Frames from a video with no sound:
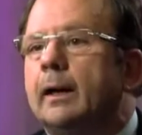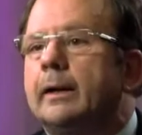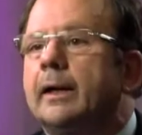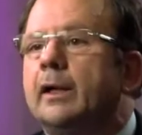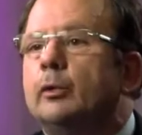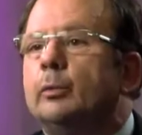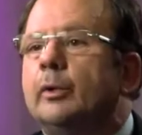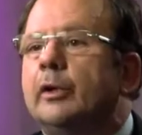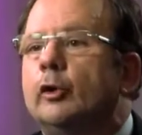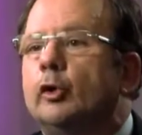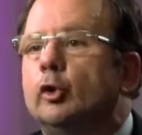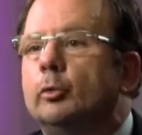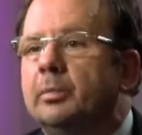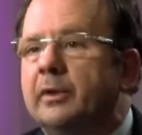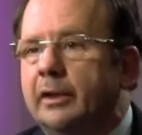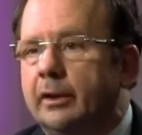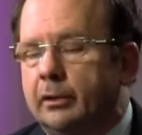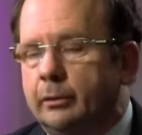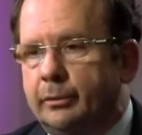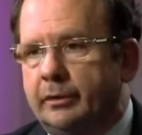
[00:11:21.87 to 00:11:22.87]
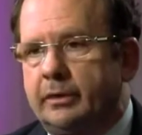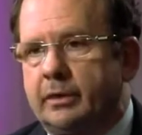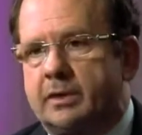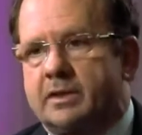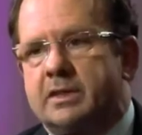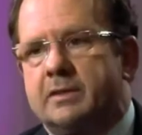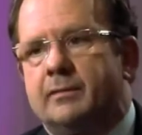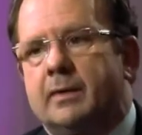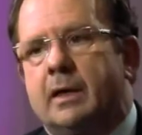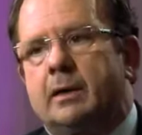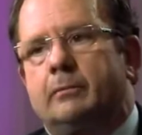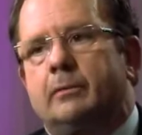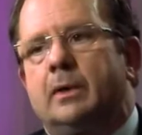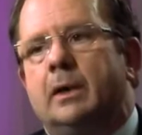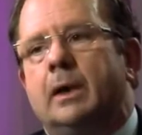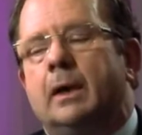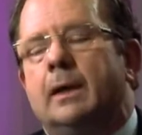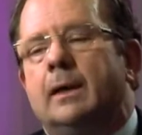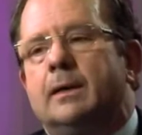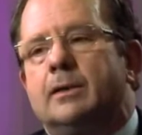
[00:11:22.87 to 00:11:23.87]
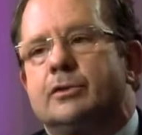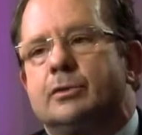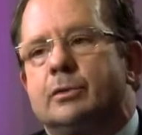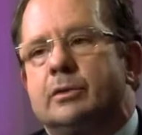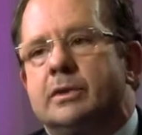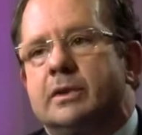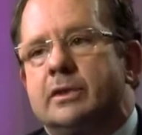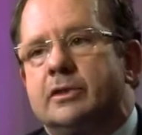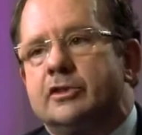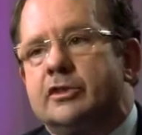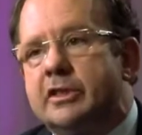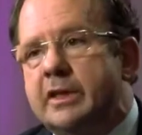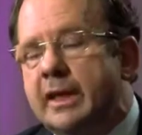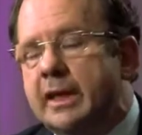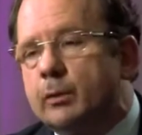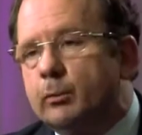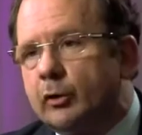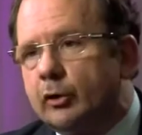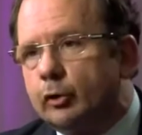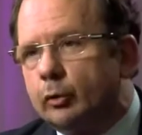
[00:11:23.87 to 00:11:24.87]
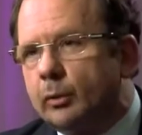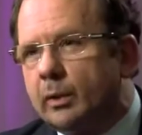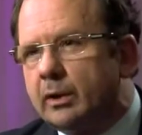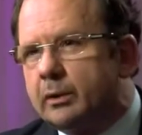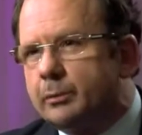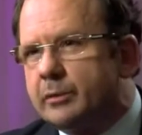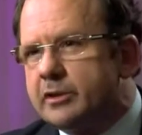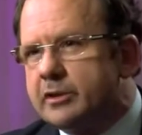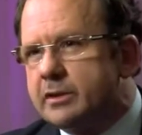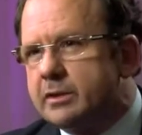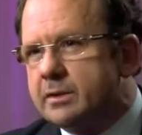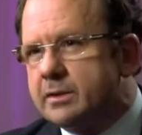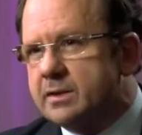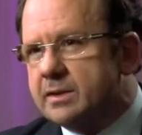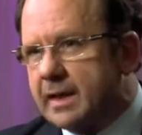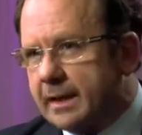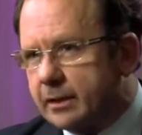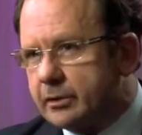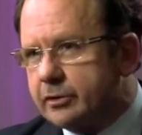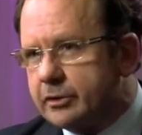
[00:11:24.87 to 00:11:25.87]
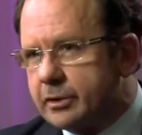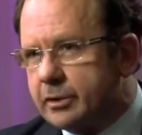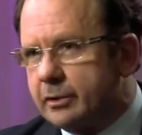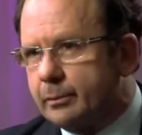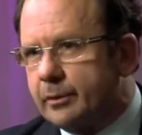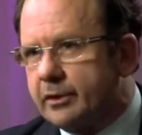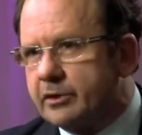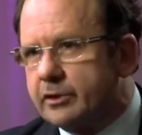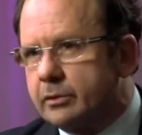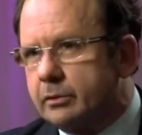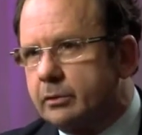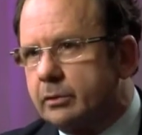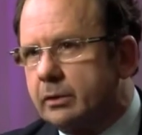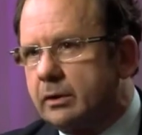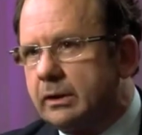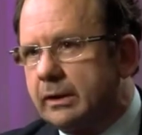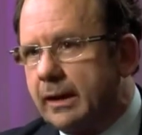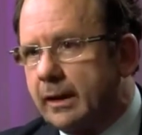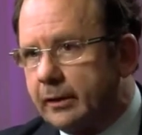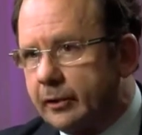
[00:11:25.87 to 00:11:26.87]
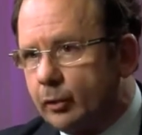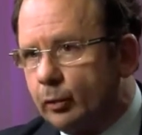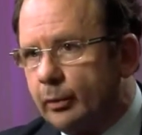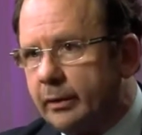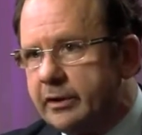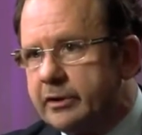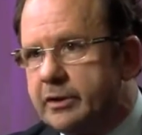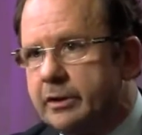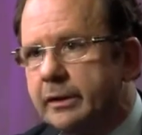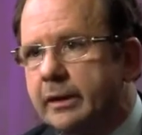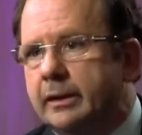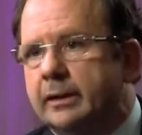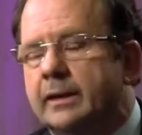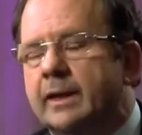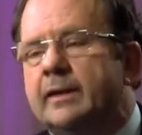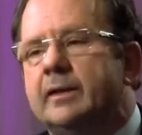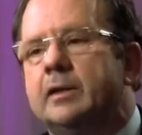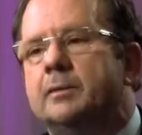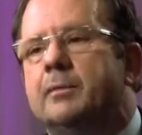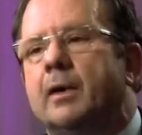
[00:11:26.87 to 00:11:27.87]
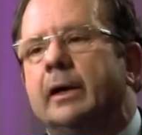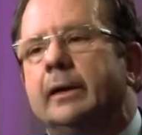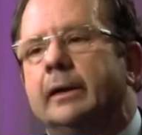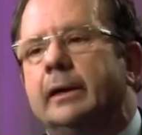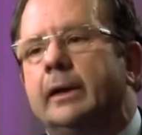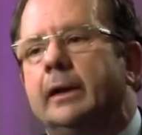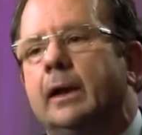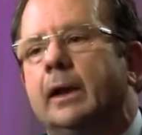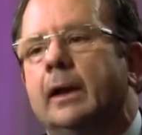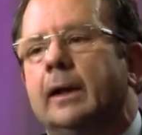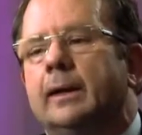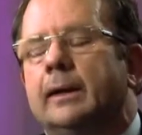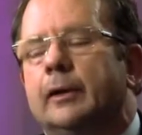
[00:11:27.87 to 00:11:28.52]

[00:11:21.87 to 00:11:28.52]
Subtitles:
Can we go beyond rituximab? So the GA101, which is a second generation glycoengineered antibody,